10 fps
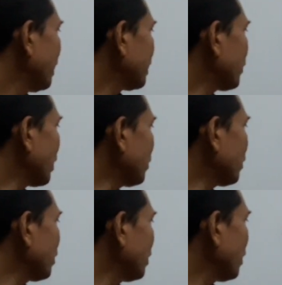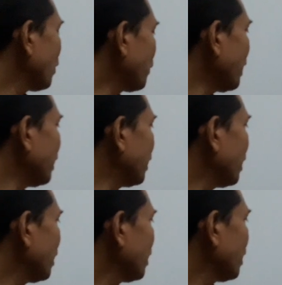Square root 3
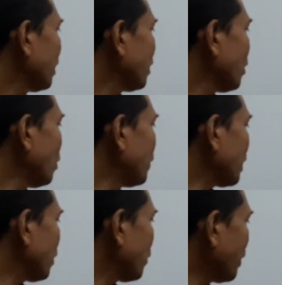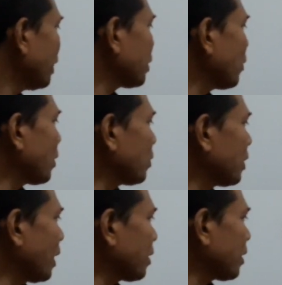over 3 square root
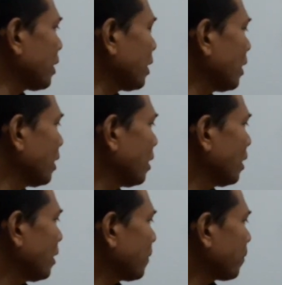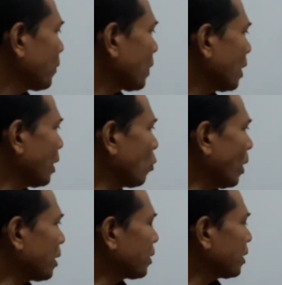6
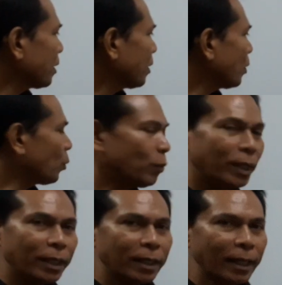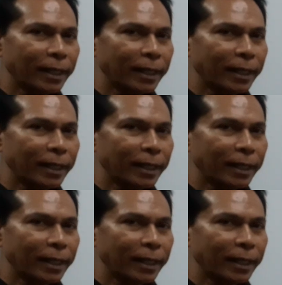equals, we